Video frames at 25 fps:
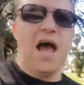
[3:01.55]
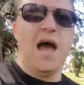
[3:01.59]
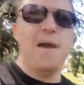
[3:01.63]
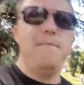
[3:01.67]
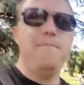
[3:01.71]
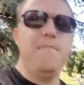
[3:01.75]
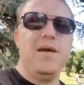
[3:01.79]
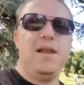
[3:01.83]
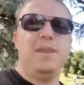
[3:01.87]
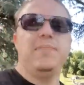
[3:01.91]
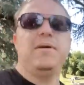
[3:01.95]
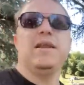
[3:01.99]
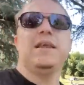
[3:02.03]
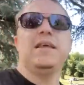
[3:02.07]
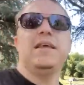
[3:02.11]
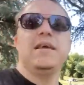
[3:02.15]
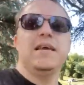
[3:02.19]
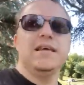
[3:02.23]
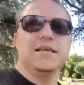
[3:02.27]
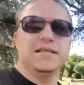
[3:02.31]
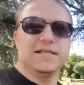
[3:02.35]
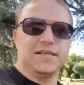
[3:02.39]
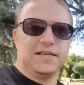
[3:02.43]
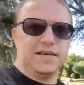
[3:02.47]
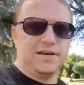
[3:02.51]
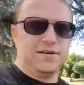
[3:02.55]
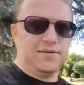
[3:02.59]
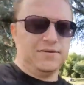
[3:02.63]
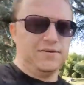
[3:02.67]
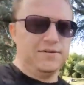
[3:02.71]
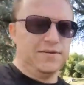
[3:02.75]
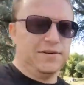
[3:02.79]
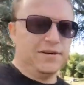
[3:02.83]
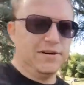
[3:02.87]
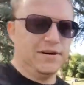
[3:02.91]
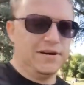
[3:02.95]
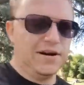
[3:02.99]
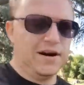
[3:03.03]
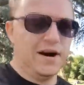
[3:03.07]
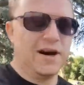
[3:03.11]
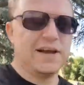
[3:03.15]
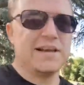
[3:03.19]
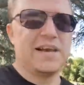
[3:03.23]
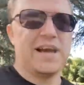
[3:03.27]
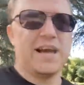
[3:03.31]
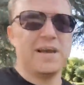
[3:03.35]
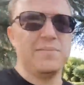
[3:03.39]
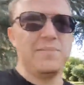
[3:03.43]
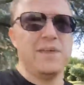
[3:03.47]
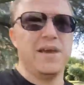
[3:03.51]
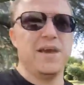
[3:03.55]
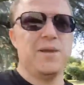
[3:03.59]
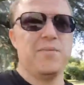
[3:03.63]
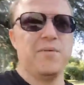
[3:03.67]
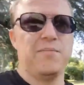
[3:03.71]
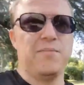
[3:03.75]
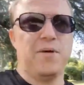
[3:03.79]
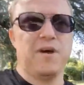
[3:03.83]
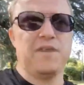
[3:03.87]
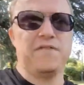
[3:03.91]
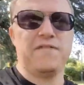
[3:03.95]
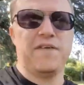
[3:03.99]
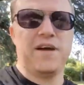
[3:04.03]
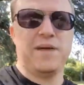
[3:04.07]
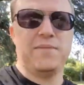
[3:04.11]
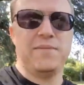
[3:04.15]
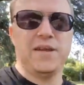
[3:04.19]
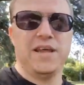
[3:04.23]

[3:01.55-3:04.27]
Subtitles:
many years ago I came here with my family